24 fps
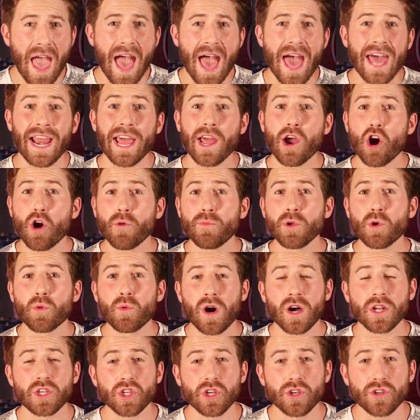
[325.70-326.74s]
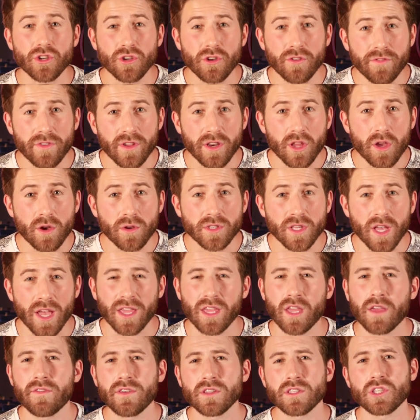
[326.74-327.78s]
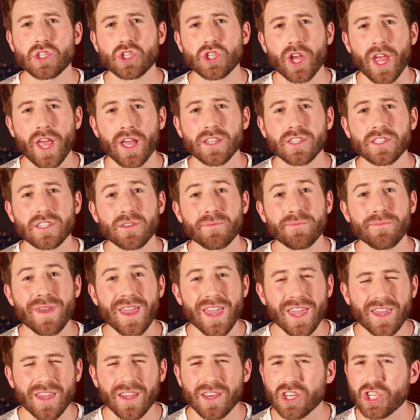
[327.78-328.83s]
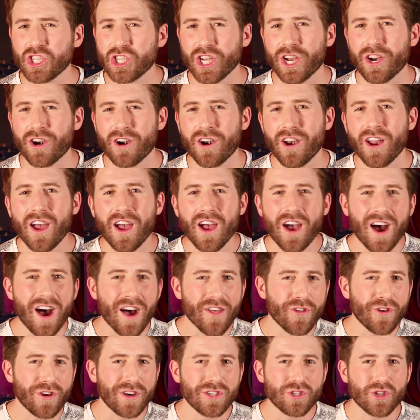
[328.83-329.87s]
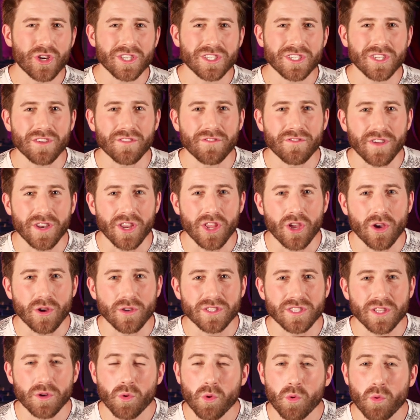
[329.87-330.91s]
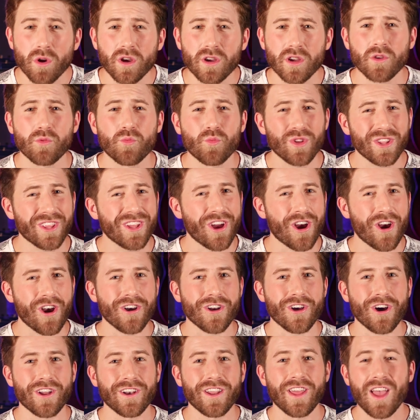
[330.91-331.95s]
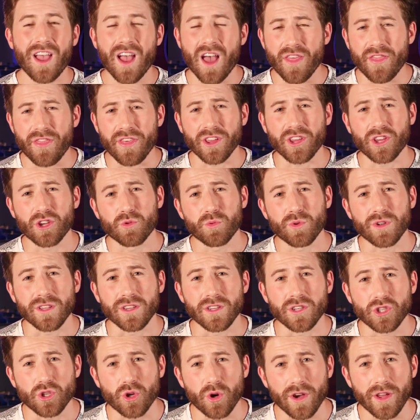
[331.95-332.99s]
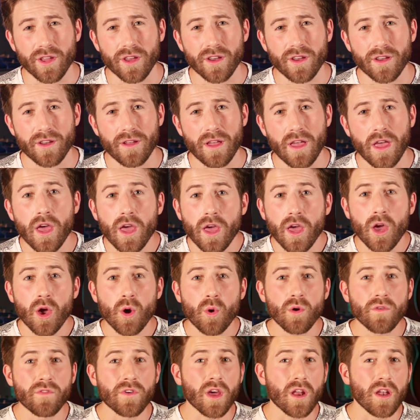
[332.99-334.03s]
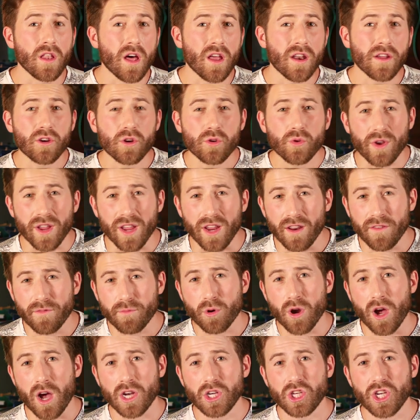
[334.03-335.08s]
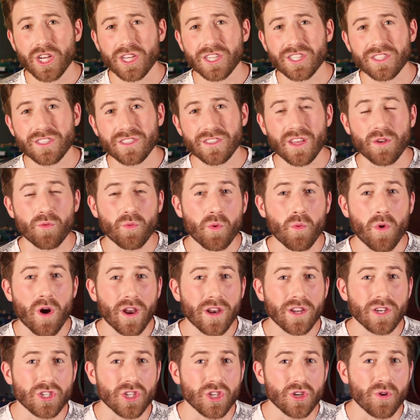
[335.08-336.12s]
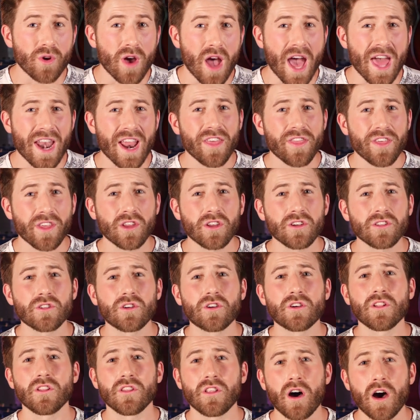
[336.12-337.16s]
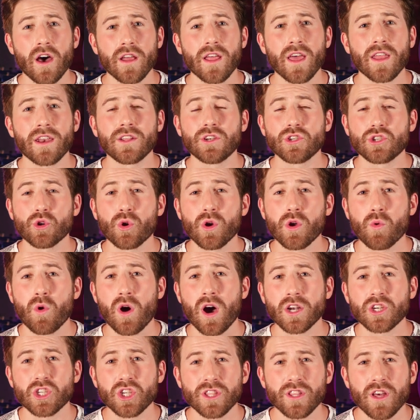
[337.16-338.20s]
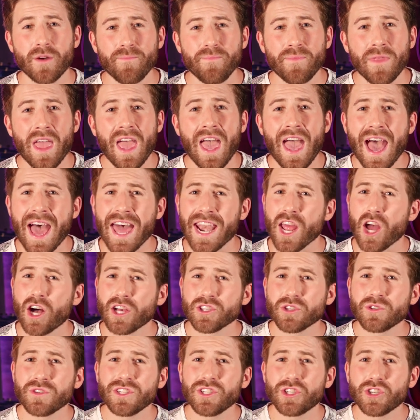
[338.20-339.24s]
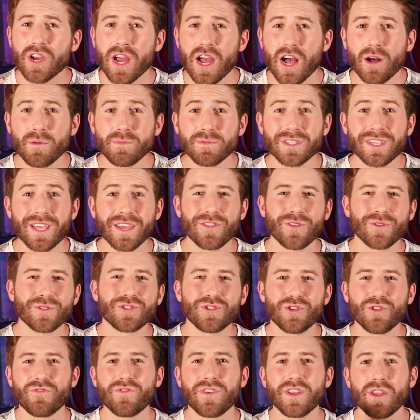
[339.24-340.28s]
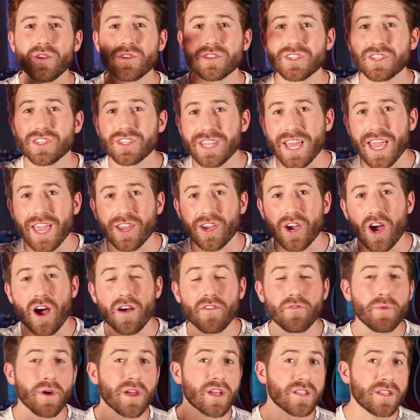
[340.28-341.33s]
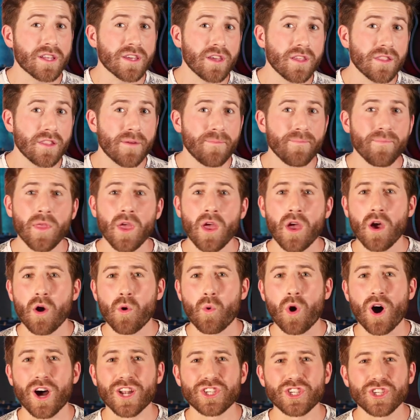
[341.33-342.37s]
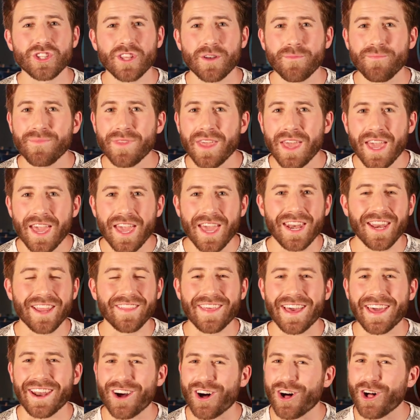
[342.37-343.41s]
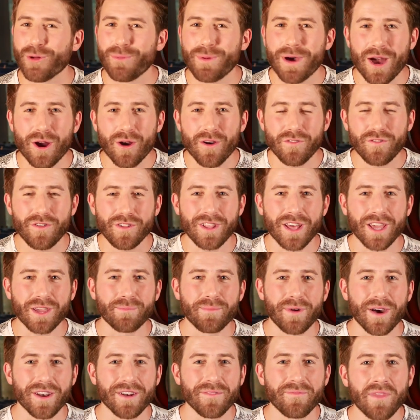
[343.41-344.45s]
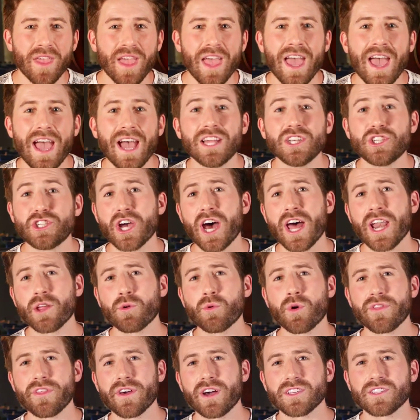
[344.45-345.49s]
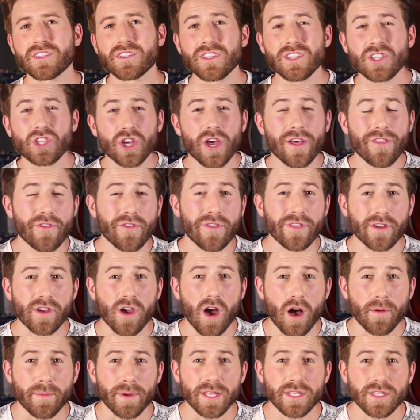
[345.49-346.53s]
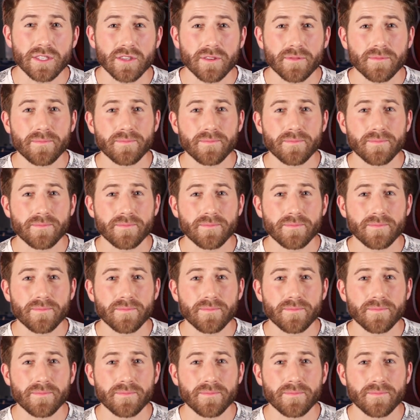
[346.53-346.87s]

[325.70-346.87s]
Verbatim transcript: and I hope you'll watch our new videos and give us a chance to make and share other interesting videos that we're working really hard on and think you'll really enjoy. We've got a lot of creative projects that we want to do, and I think you'll learn a lot and enjoy watching them. And I also need your help to get those new videos to take off by clicking them, watching them, hitting that all powerful like button, and chatting with us and each other in the comments.